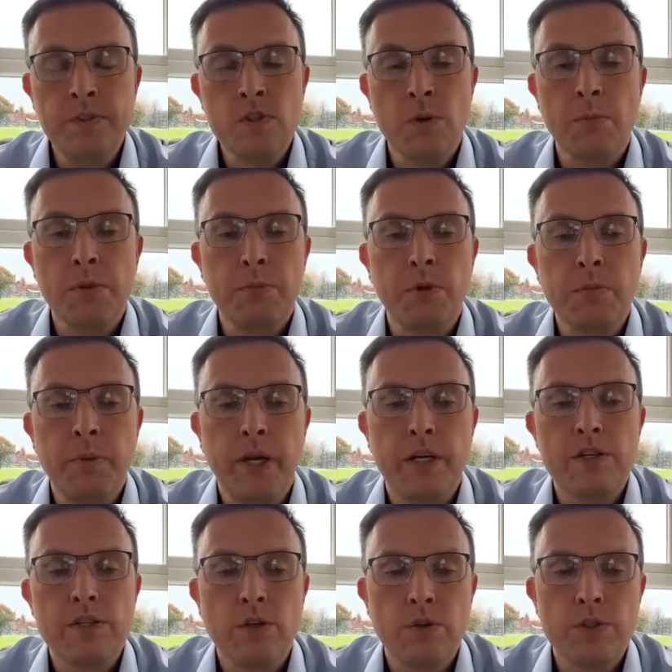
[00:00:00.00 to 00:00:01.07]
Some of the
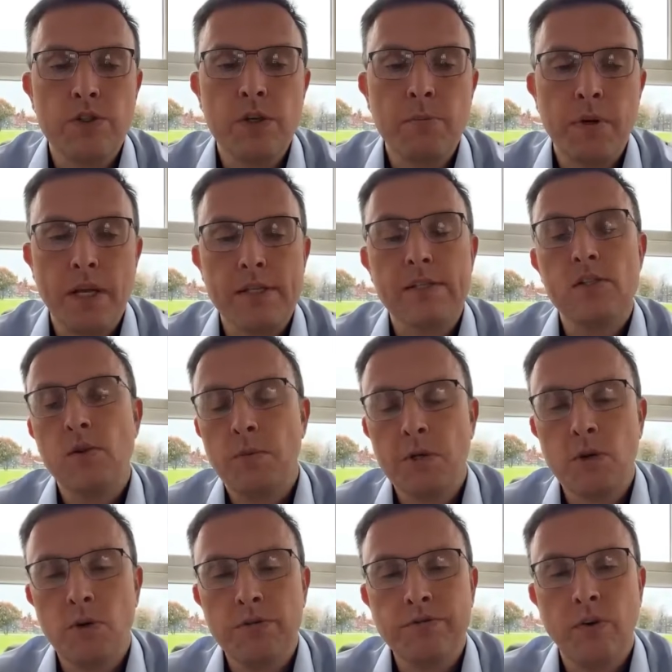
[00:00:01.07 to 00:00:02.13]
bookmakers are going 3 places, some are
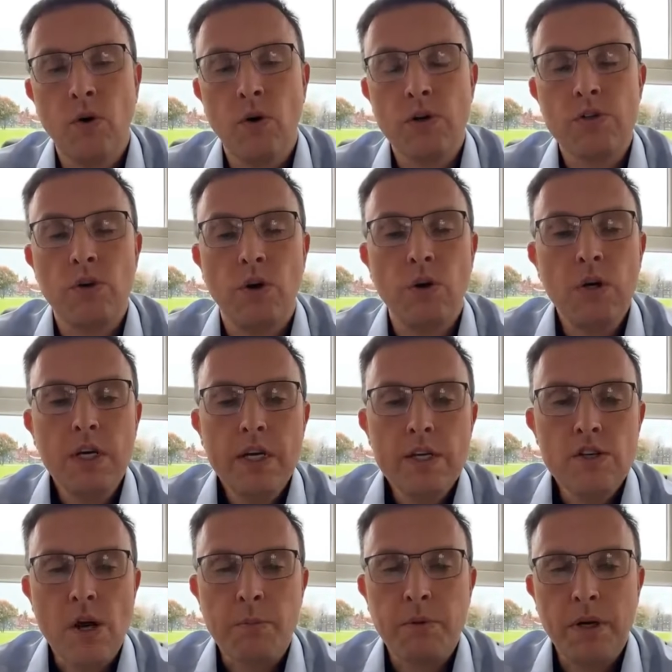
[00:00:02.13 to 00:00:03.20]
going 4. So
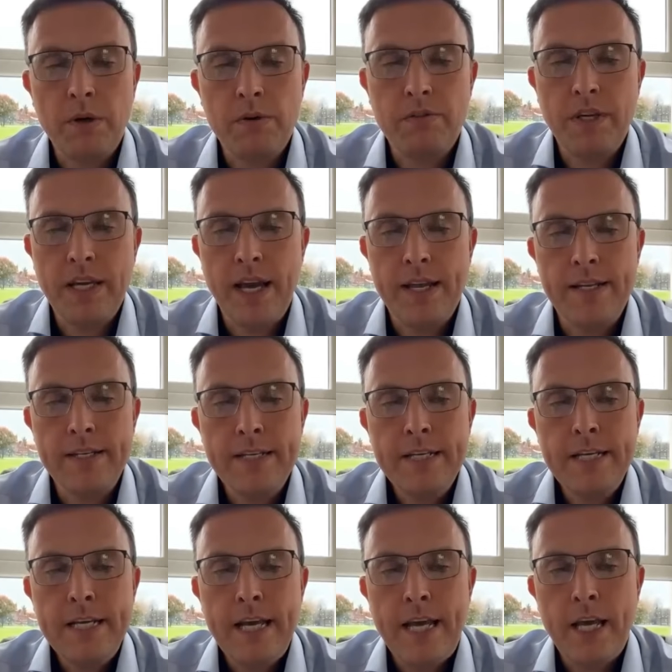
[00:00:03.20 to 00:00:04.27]
shop around if you can.
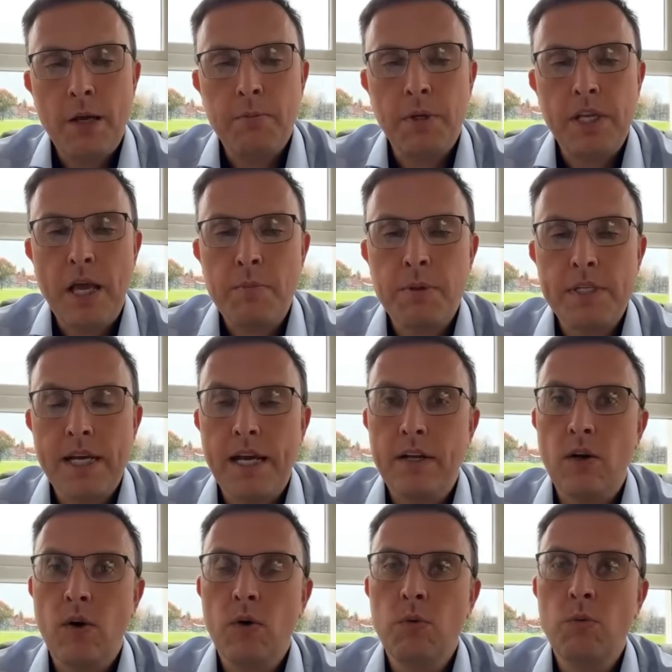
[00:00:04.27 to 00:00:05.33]
But
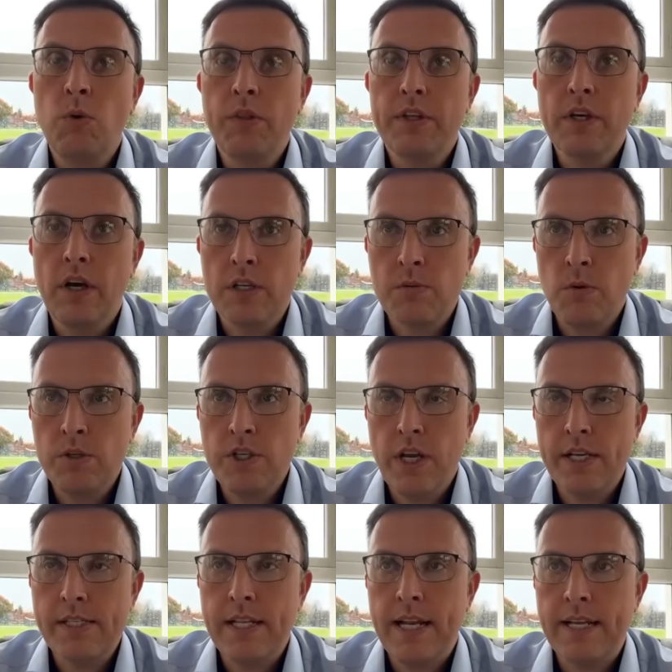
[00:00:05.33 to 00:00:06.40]
Capodanno won the Cotswold
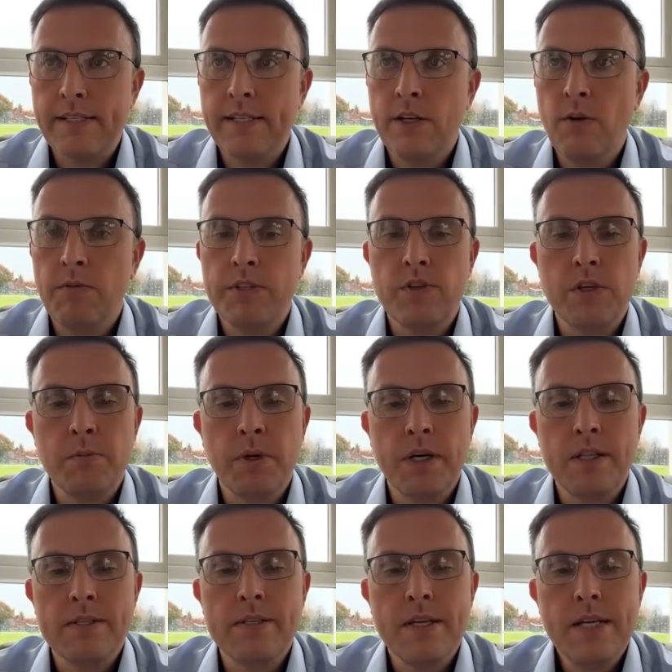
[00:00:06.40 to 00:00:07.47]
Chase the last day over 3
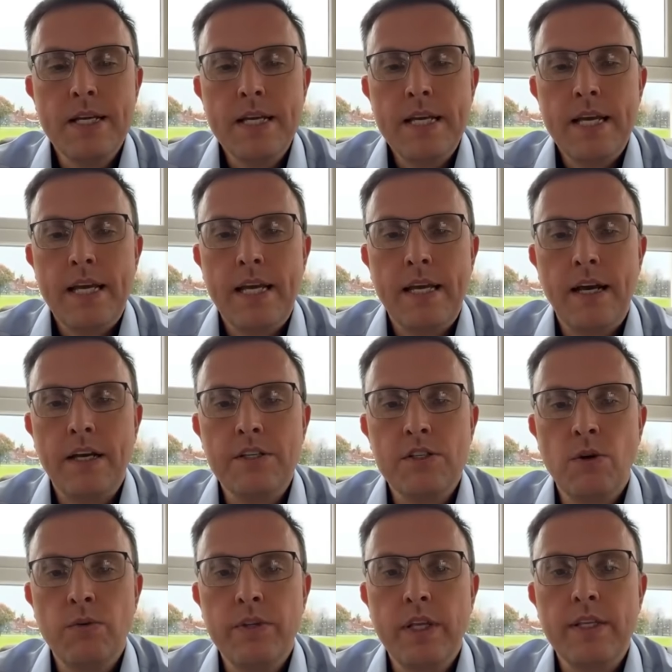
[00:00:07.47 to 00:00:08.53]
miles. I
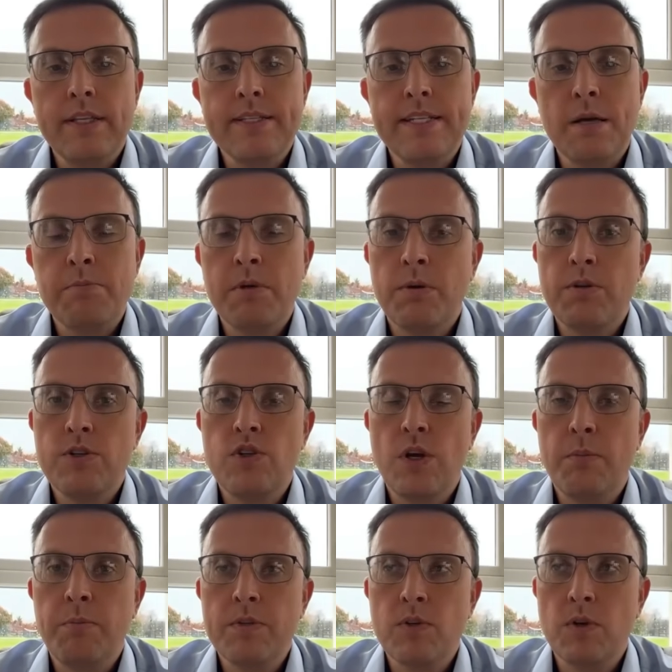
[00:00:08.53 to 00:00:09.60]
don't think the step down and
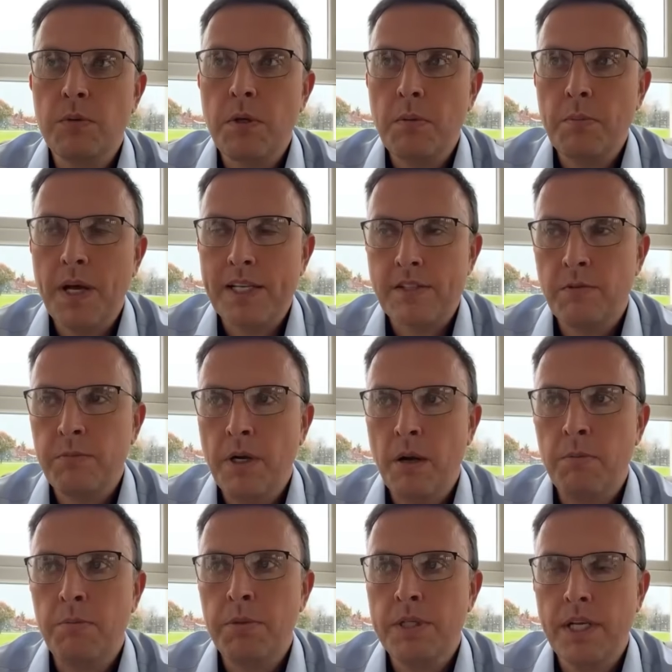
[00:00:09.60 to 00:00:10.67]
trip is going to be a massive
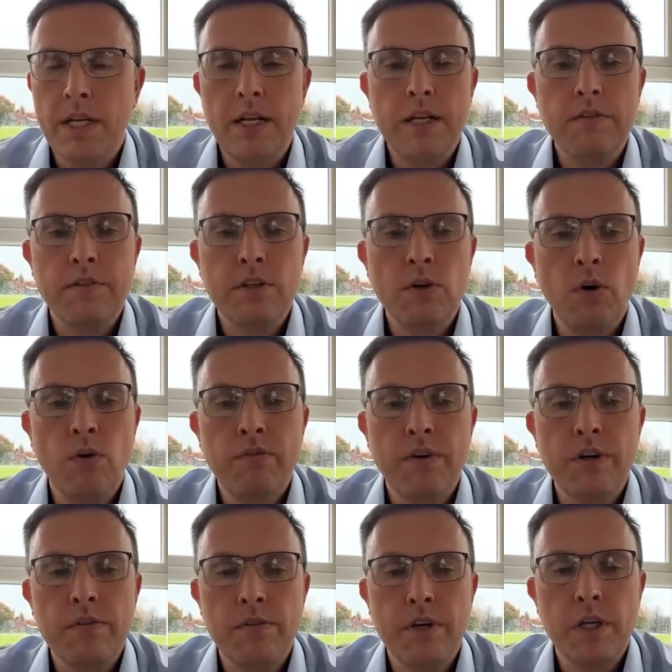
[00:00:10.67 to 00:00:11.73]
problem, particularly if they go
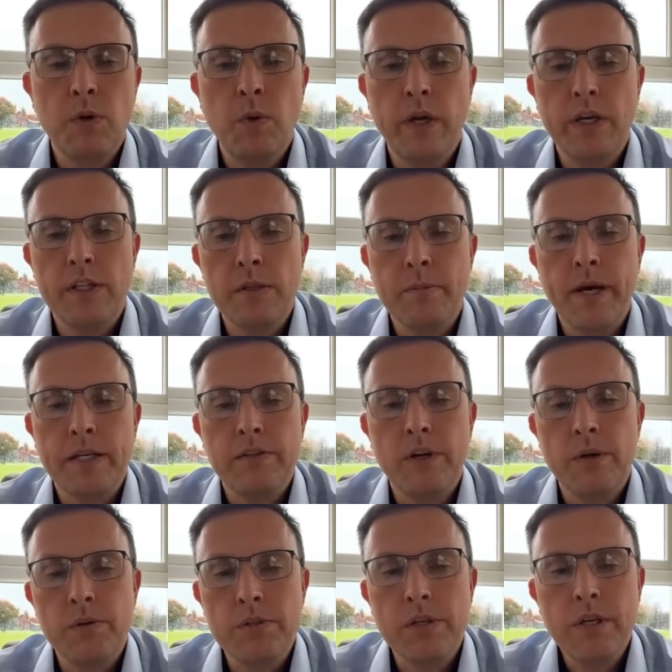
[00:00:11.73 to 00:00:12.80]
very, very quick on the bad
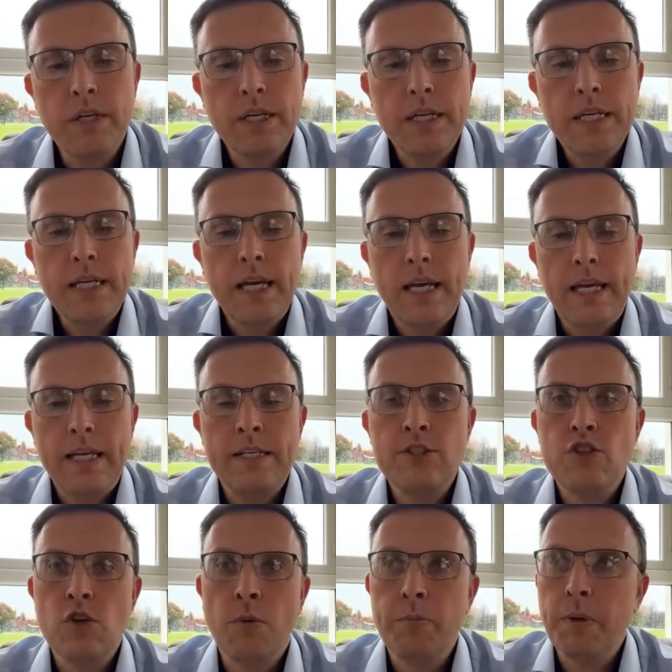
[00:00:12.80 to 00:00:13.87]
ground. His
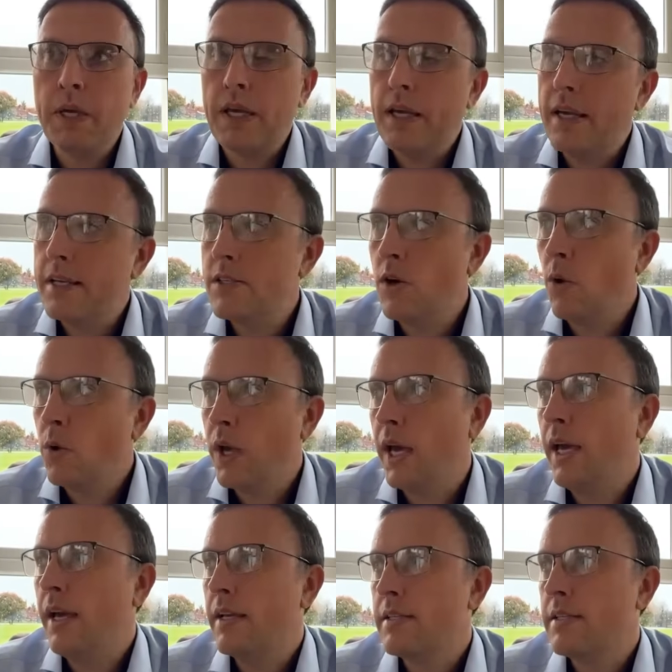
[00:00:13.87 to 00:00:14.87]
jumping is okay.